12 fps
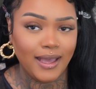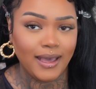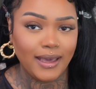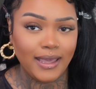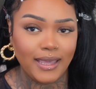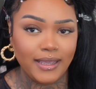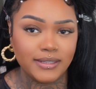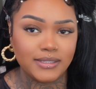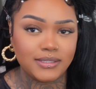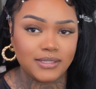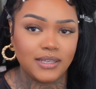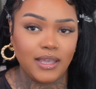I
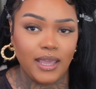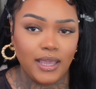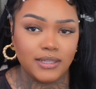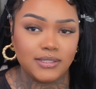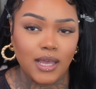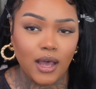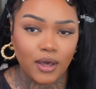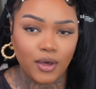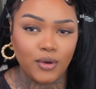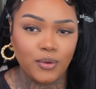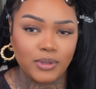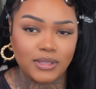ate a
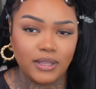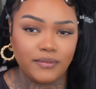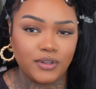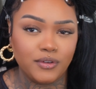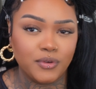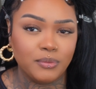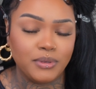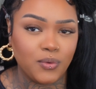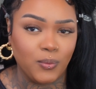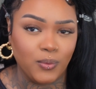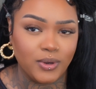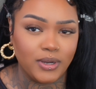taco with leftover
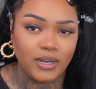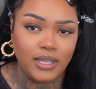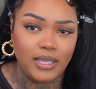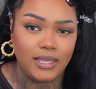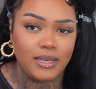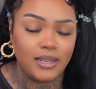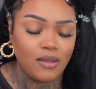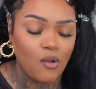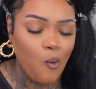corn and